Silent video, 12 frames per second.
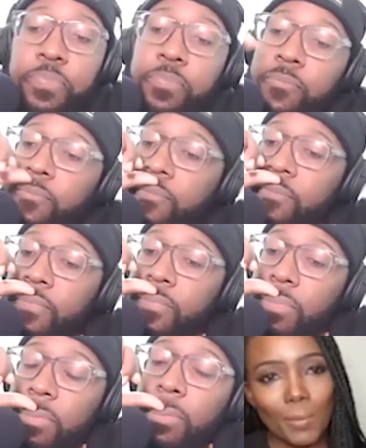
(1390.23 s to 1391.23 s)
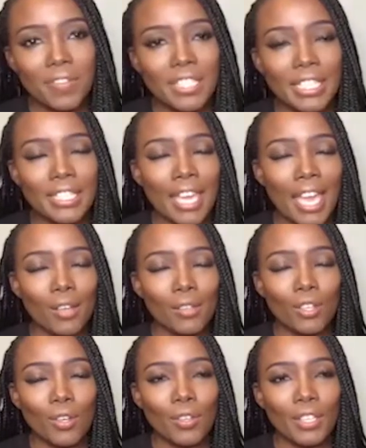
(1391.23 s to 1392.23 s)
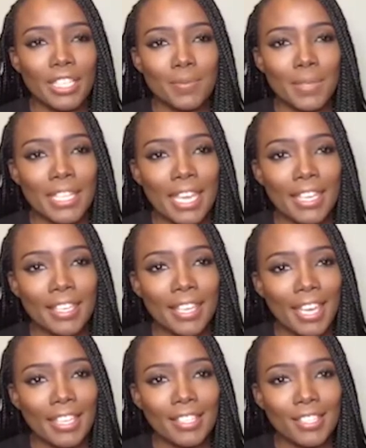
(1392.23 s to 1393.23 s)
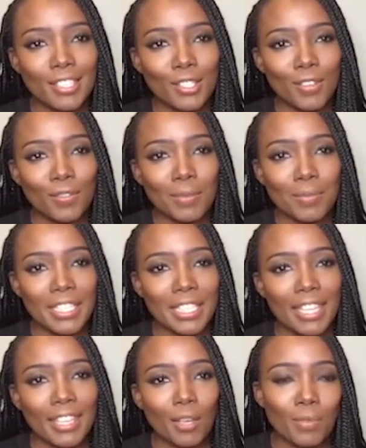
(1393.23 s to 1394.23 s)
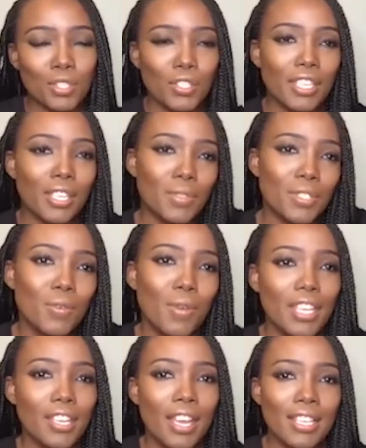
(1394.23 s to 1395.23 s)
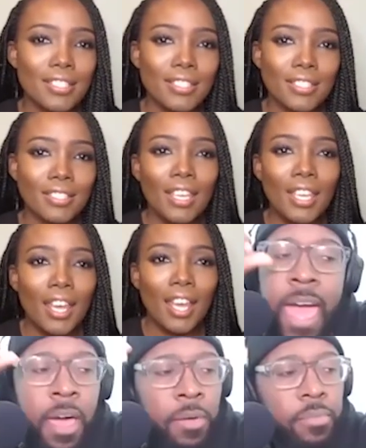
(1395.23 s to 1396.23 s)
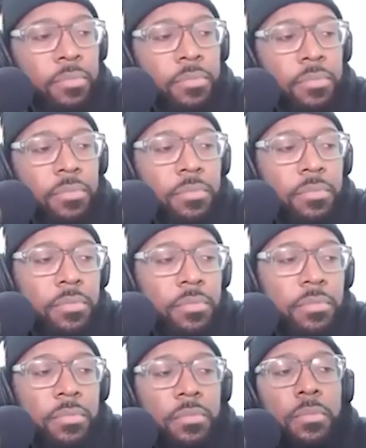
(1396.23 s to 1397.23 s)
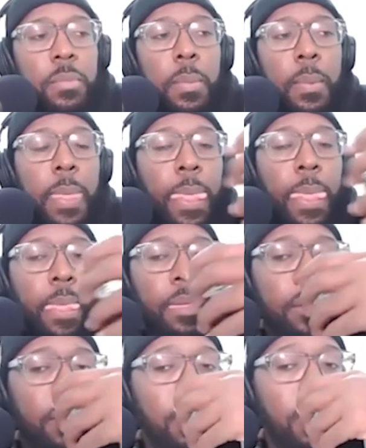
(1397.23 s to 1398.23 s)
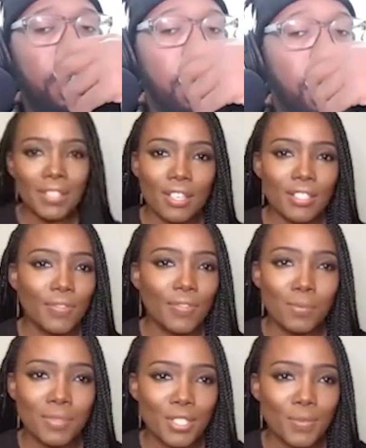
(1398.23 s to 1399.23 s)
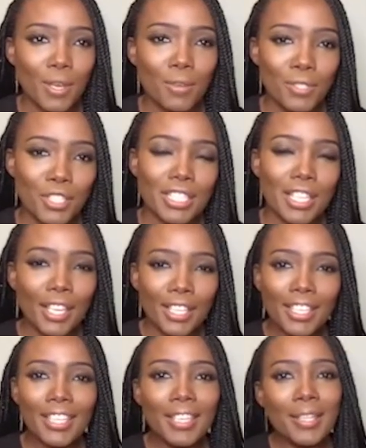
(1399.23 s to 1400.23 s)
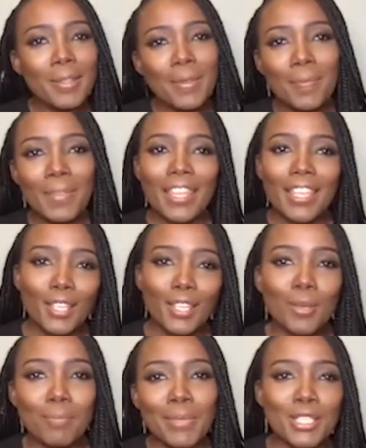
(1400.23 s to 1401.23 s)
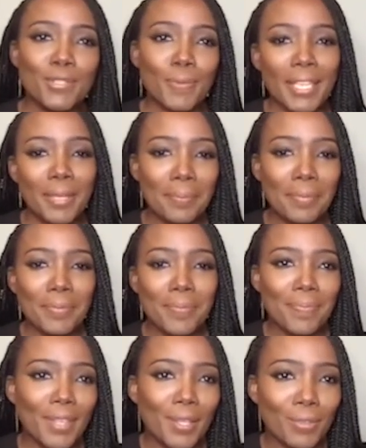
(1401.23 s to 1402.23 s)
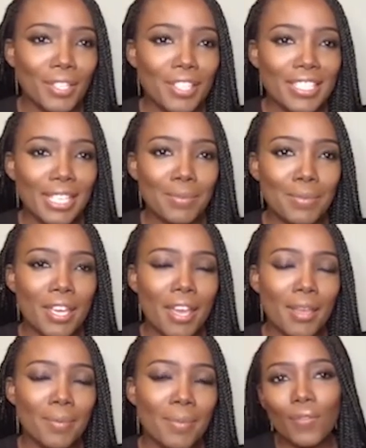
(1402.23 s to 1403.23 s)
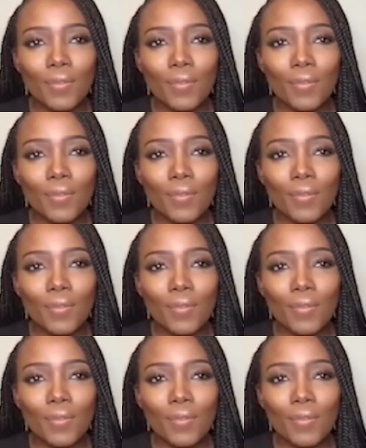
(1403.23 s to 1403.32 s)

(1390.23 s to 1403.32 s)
Yeah and we've seen how long he's been at it and you know for him to get that opportunity was quite nice and yeah. i think everyone kind of celebrated in that and then it being one of his last films as well was just like you know bittersweet all at the same time